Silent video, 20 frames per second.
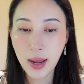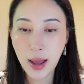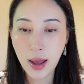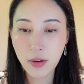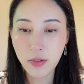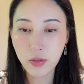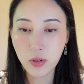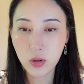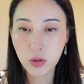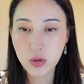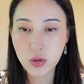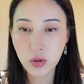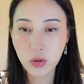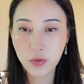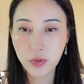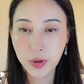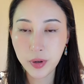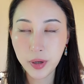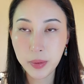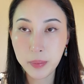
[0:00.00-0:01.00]
have also
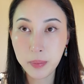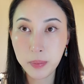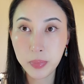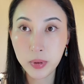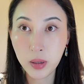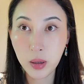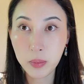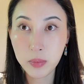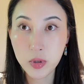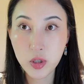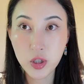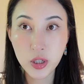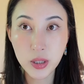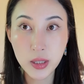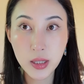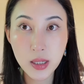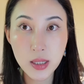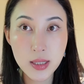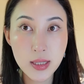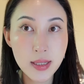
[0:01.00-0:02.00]
very plump
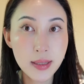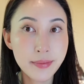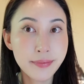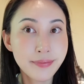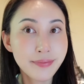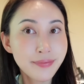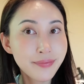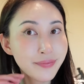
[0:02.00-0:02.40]
cheeks.